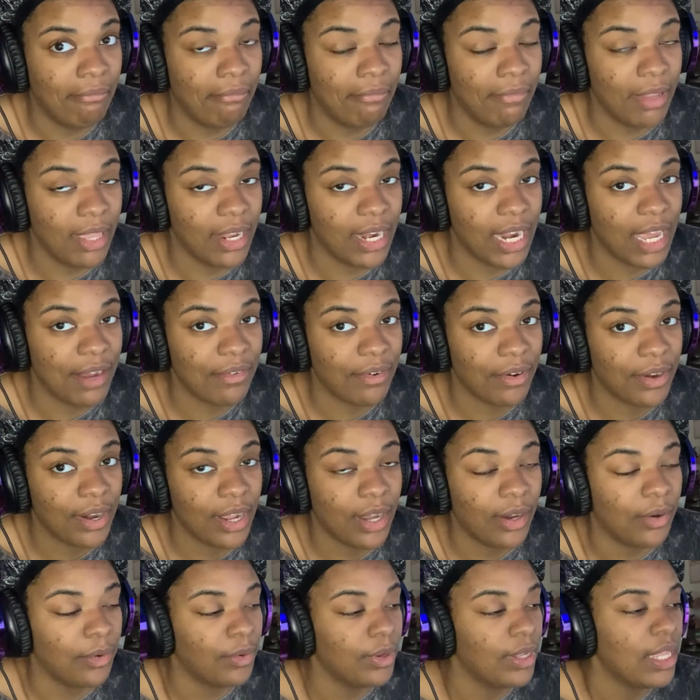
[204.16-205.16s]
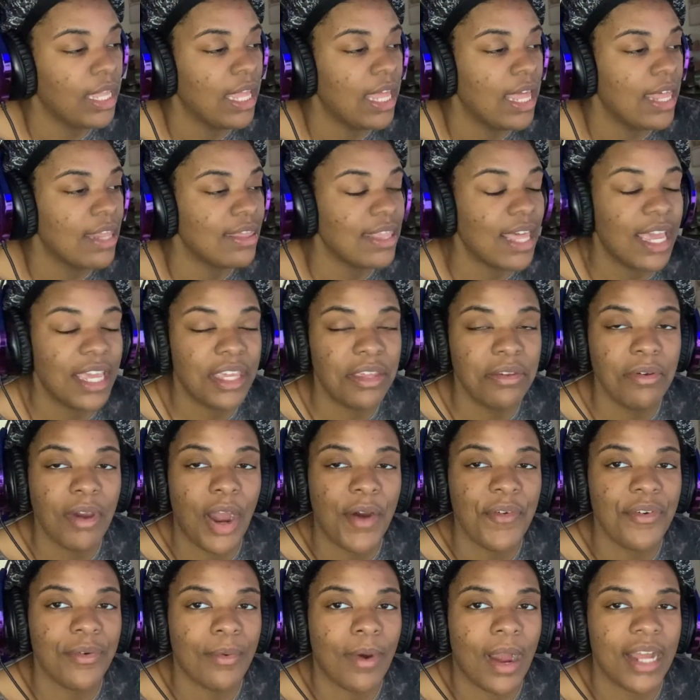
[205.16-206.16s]
You never know. Thank you
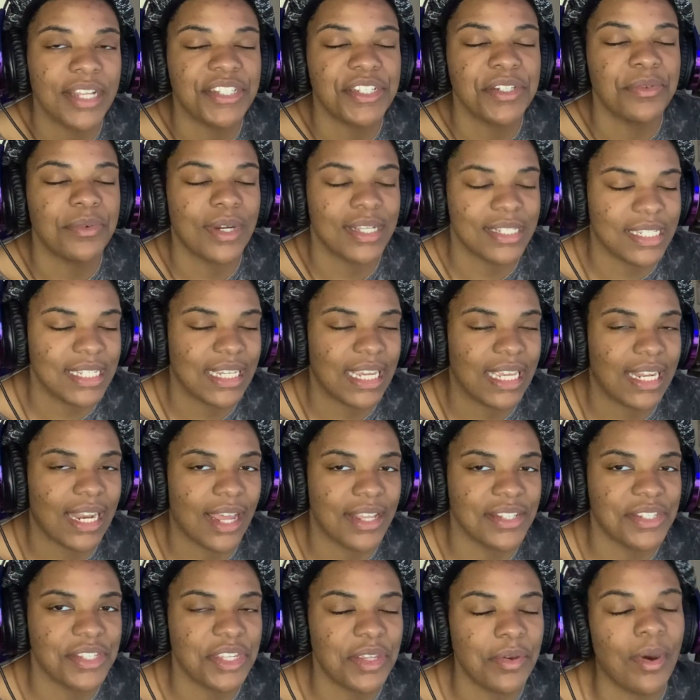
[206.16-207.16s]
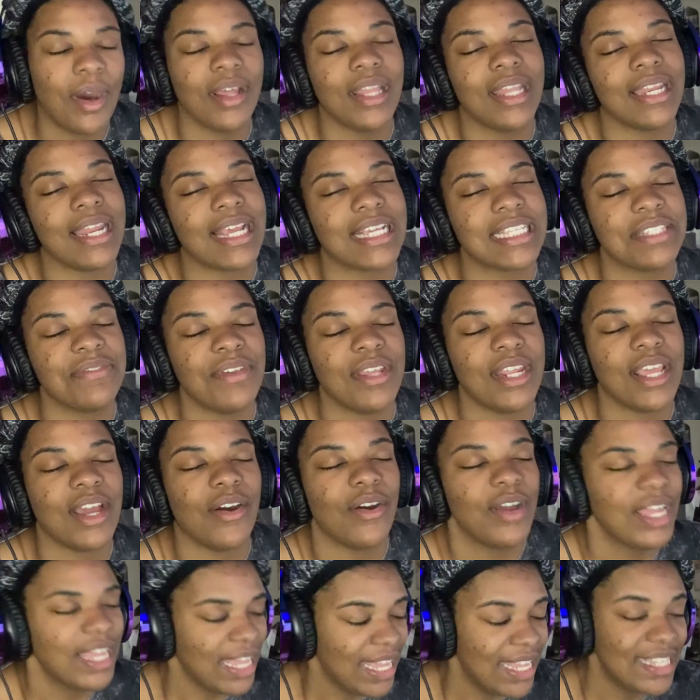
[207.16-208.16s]
all for watching once again. I'll see you all in the next
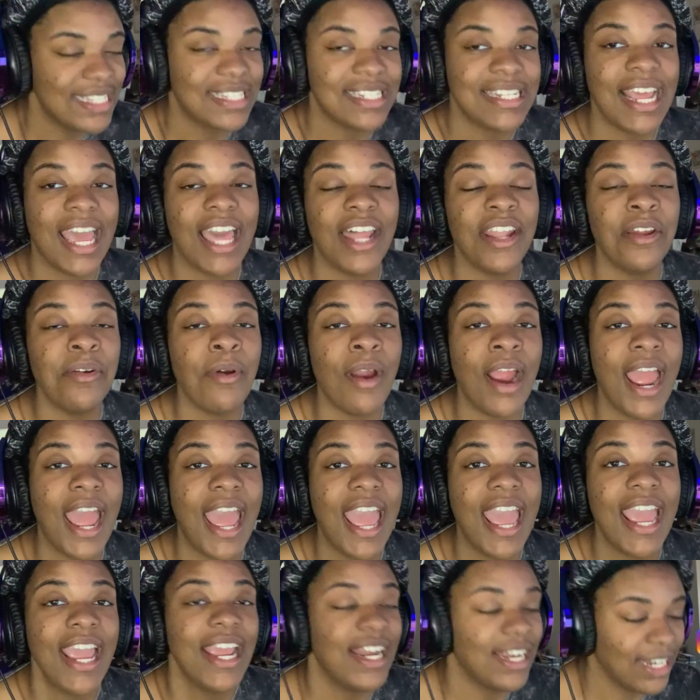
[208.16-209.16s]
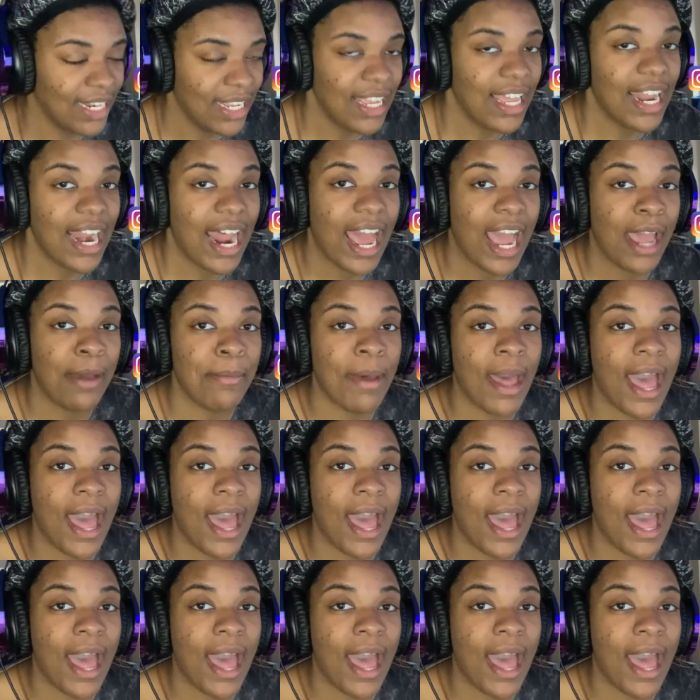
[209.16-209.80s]
video. Stay Lorraine, and I'm